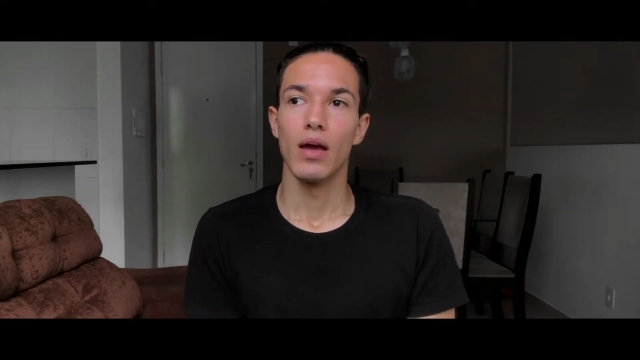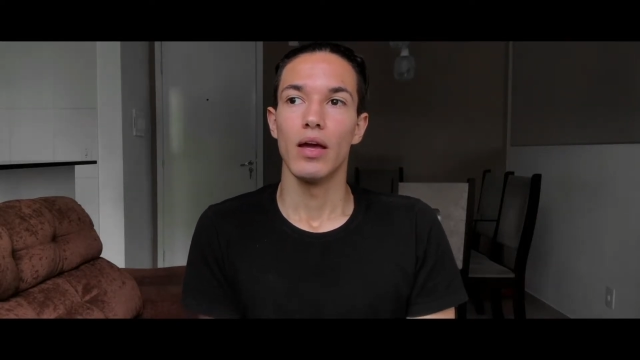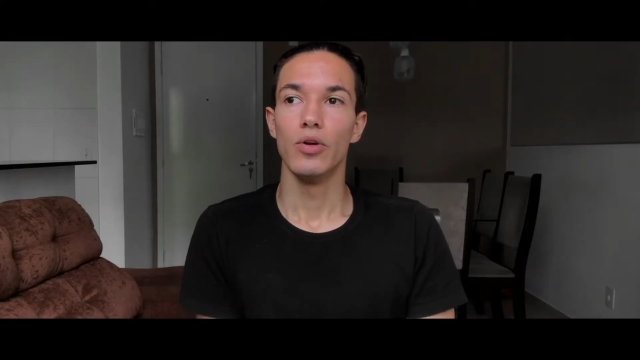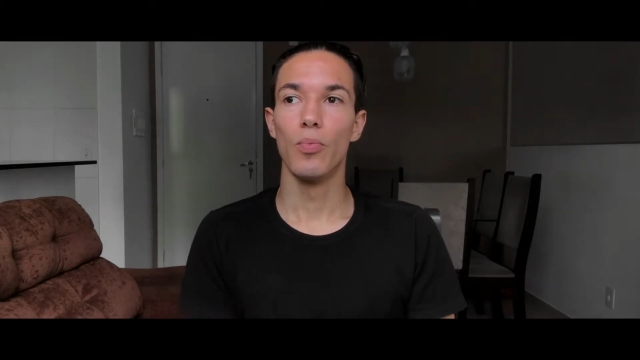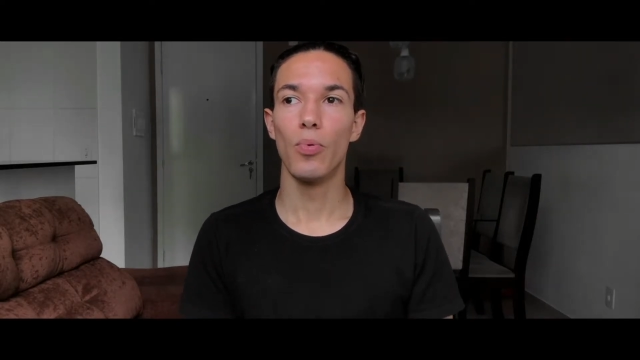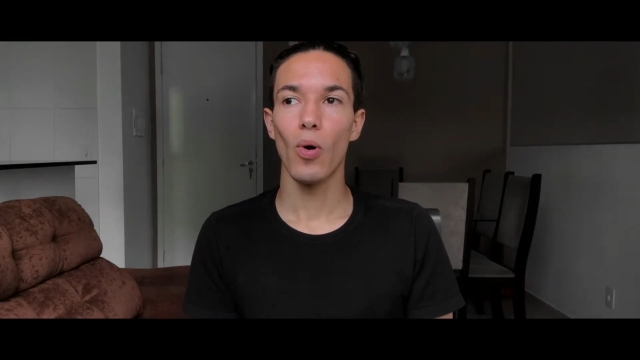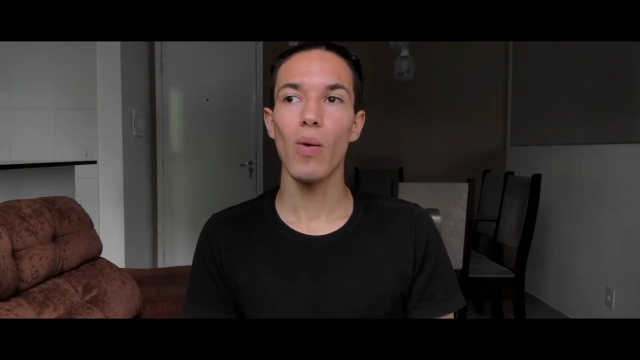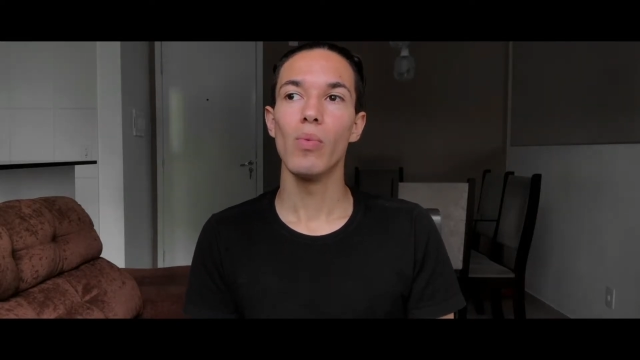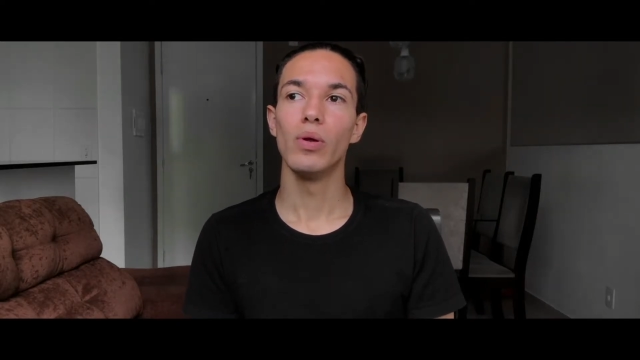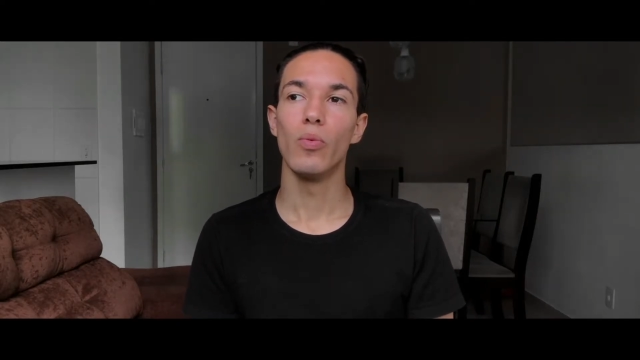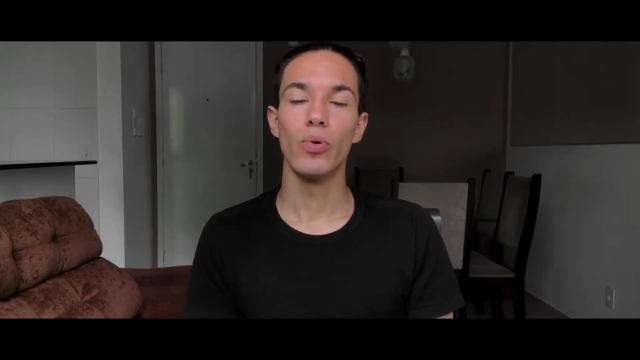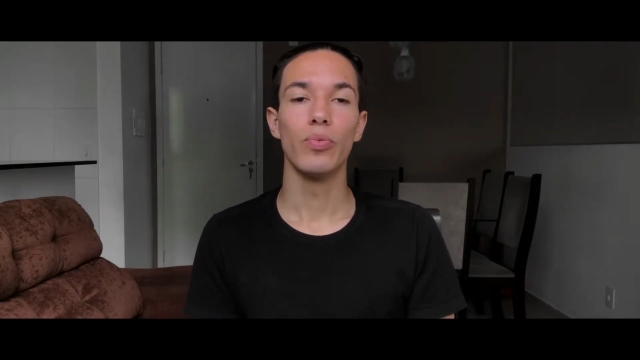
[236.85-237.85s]
you
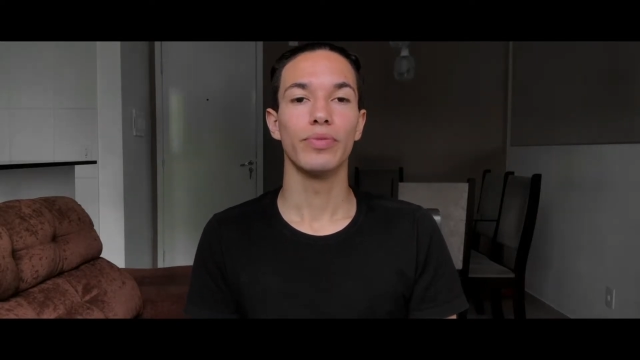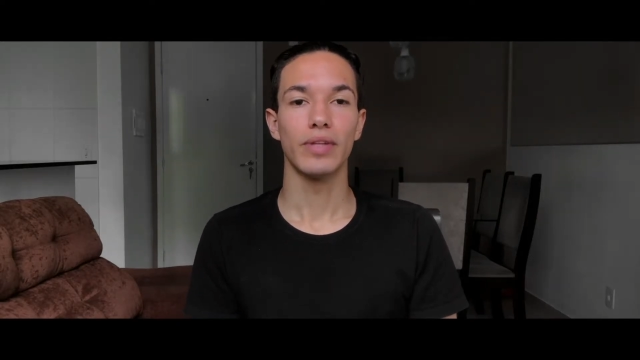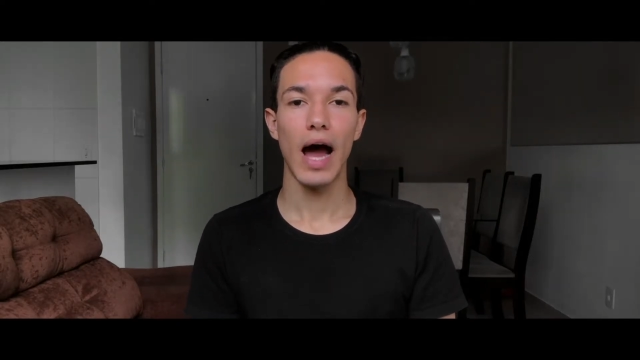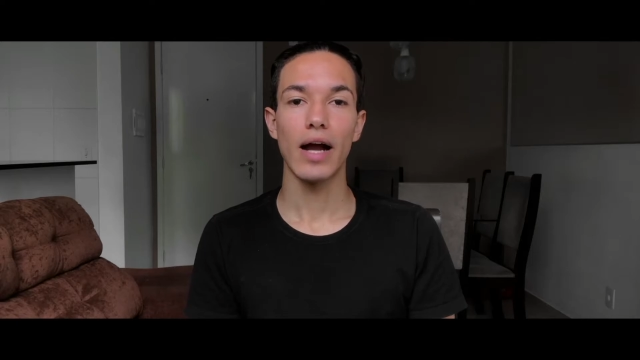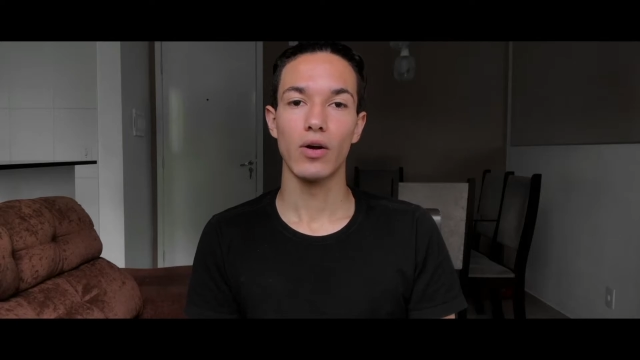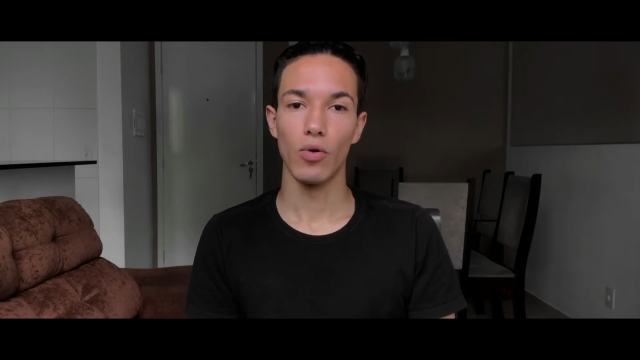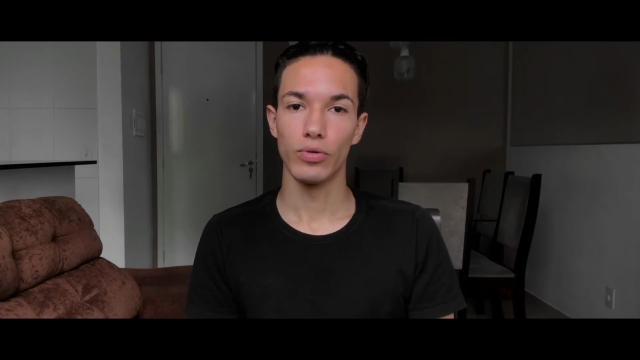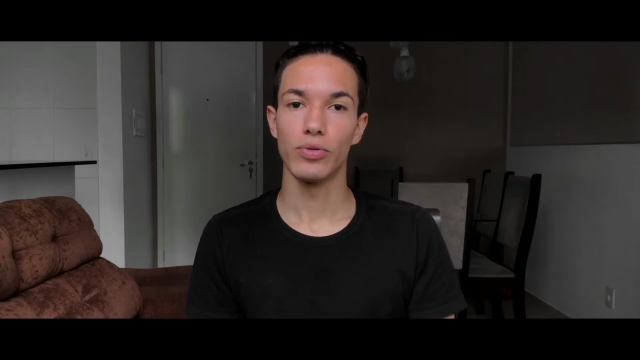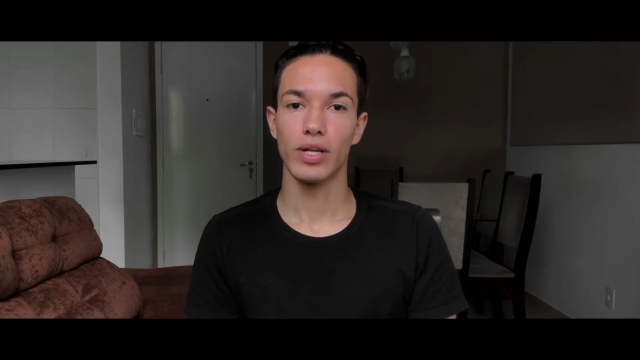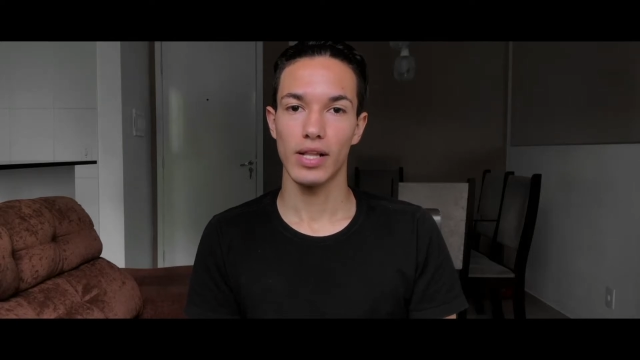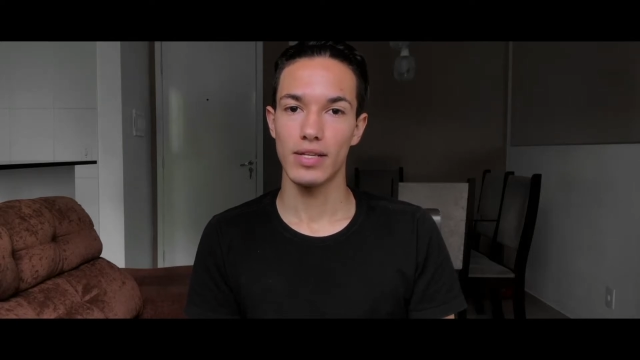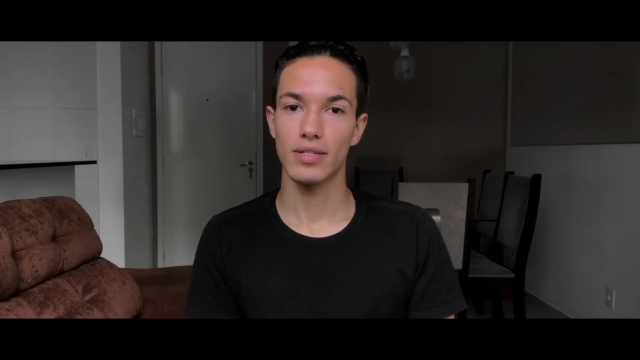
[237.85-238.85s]
probably will not go to the
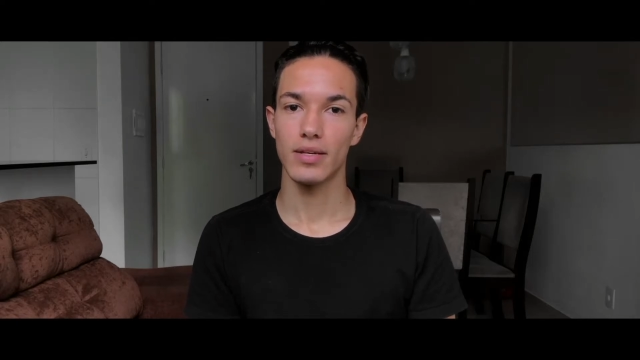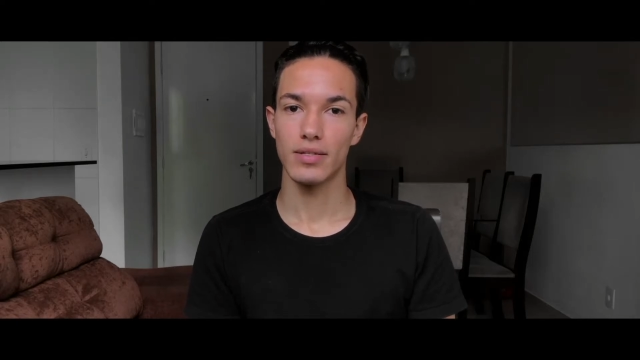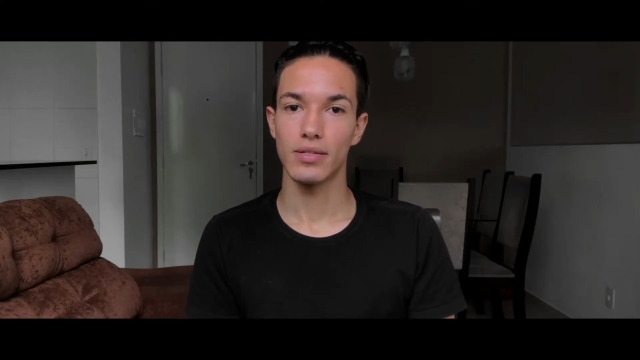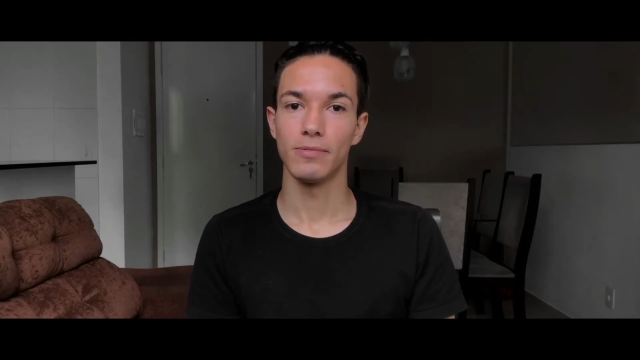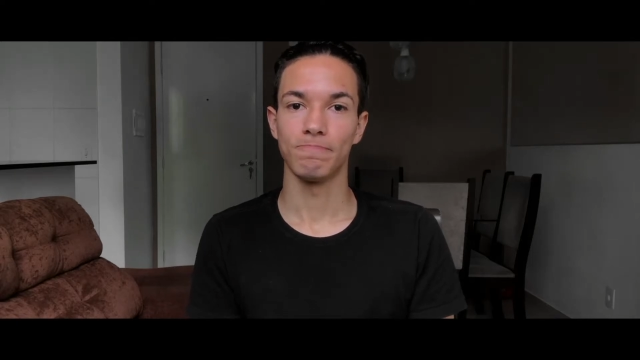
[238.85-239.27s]
classes.